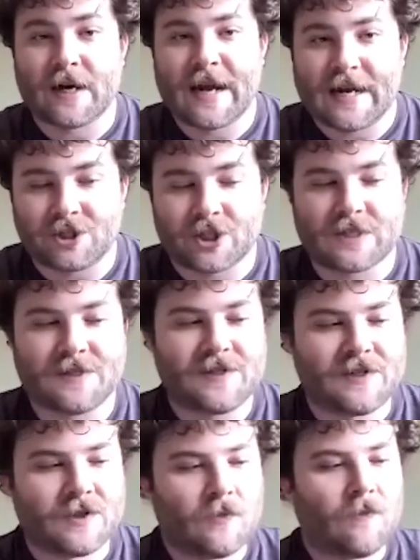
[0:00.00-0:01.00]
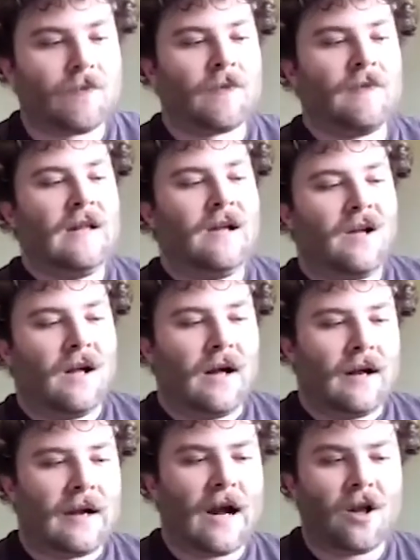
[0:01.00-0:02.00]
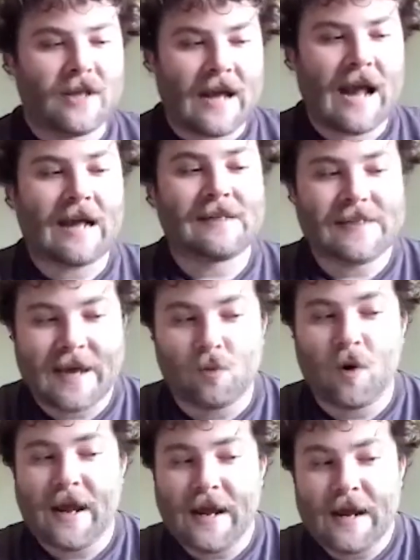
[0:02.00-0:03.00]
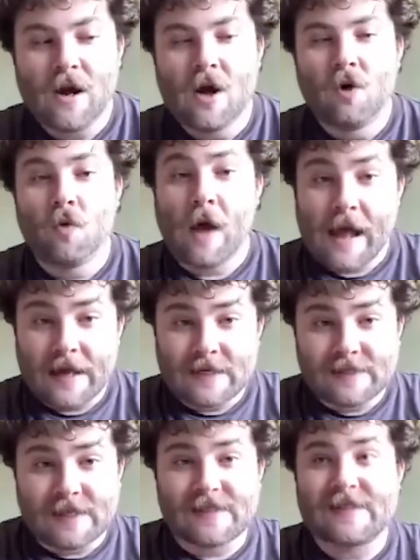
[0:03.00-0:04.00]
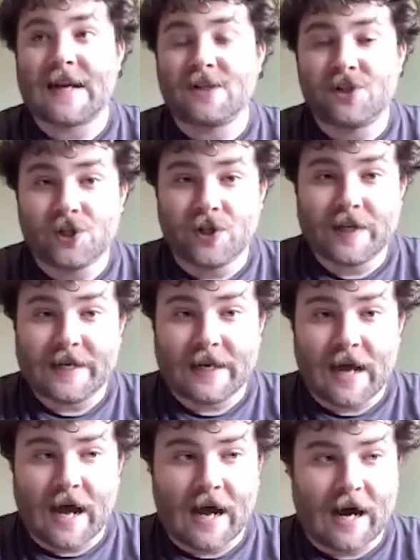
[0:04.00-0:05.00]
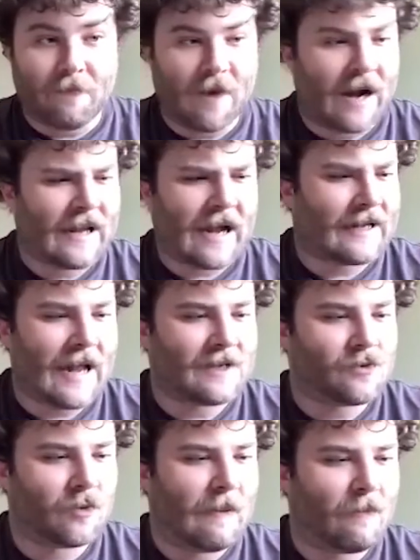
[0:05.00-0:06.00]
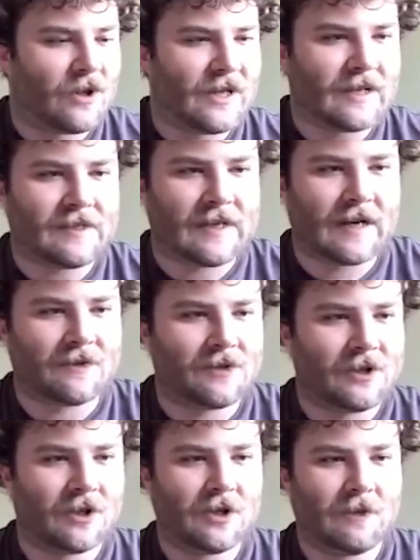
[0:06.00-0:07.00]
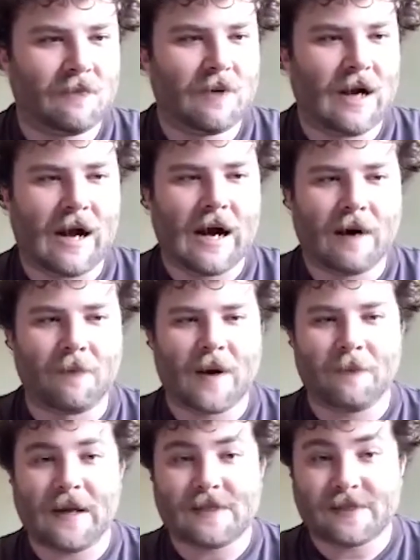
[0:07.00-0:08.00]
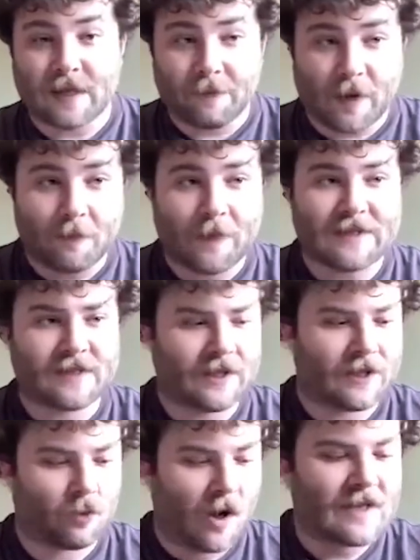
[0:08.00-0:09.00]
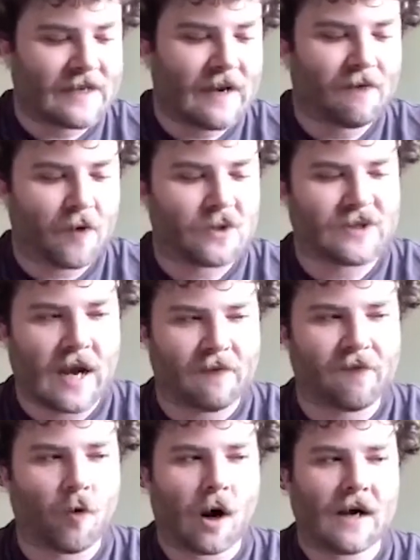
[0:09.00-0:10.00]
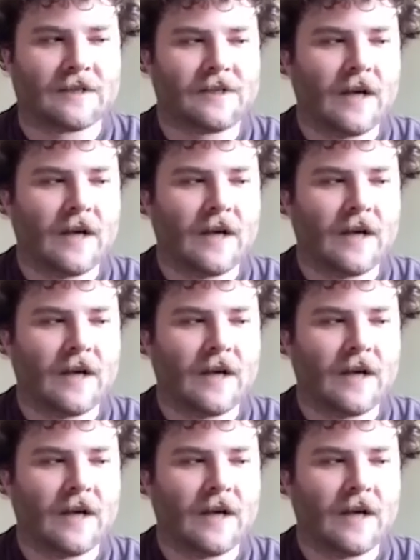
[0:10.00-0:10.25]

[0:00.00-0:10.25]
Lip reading: Nations. Now, the ASEAN way is essentially, I can't remember the exact term, but basically there was an info slide for it,